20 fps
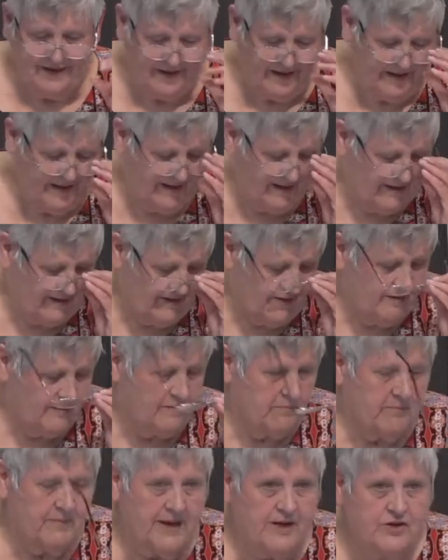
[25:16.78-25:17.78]
And the
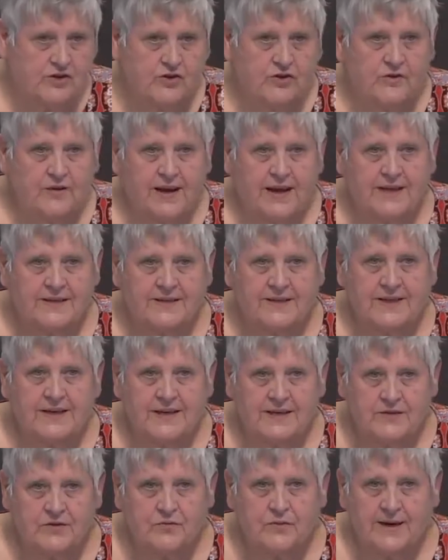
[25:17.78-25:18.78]
measure as it
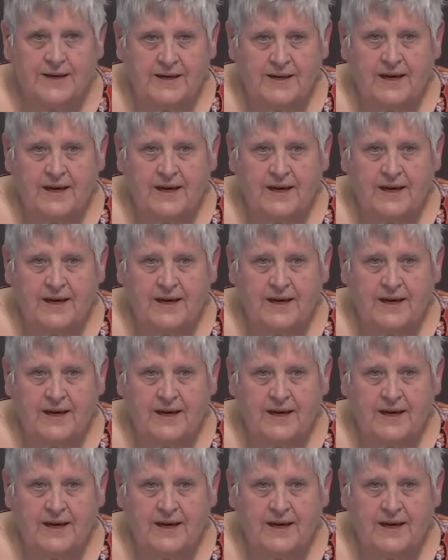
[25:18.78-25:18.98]
is right